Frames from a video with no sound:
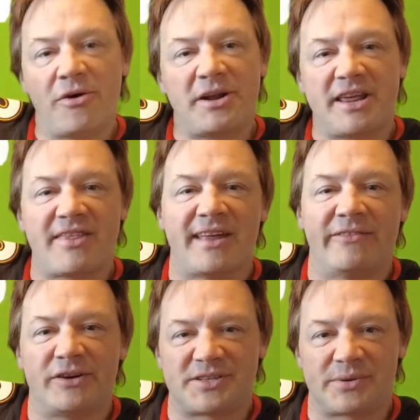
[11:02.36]
30th
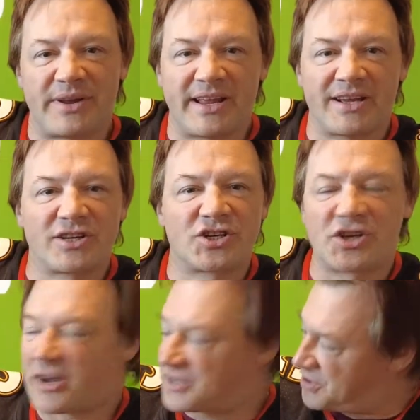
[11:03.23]
anniversary
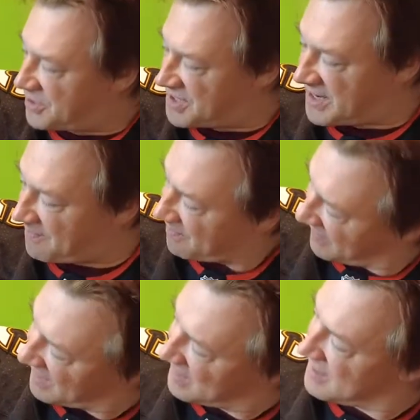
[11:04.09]
Sharks jersey.
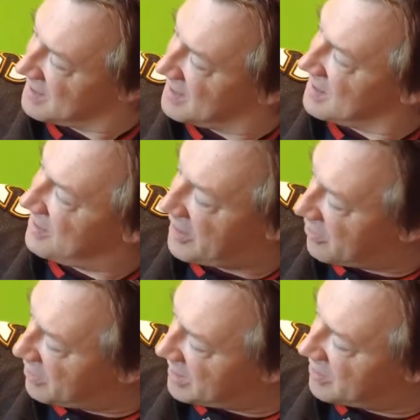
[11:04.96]
The
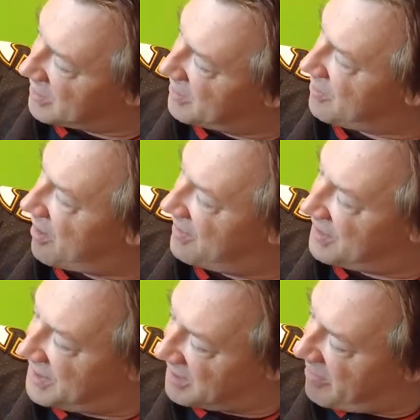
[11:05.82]
old logo on
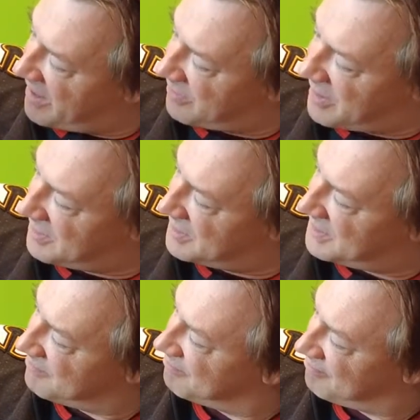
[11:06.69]
the teal background,
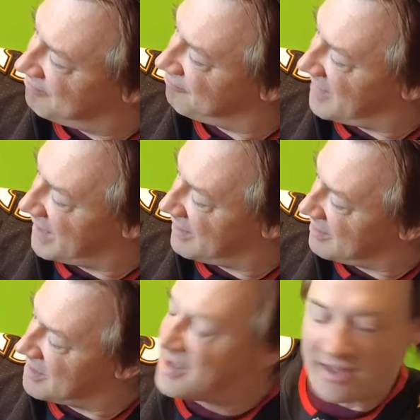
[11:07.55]

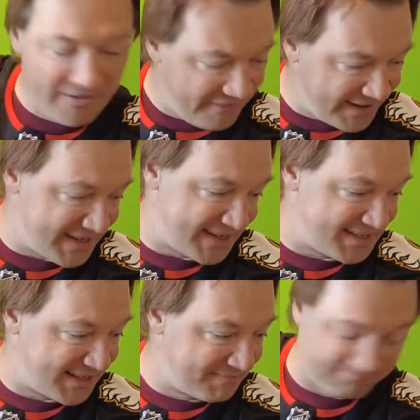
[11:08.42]

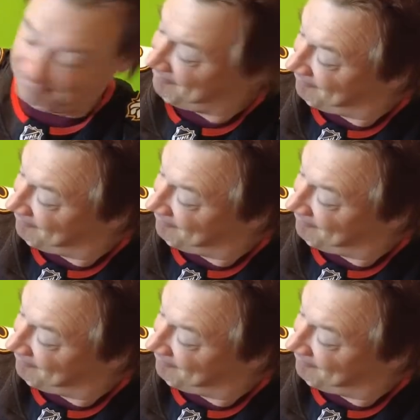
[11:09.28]
fantastic.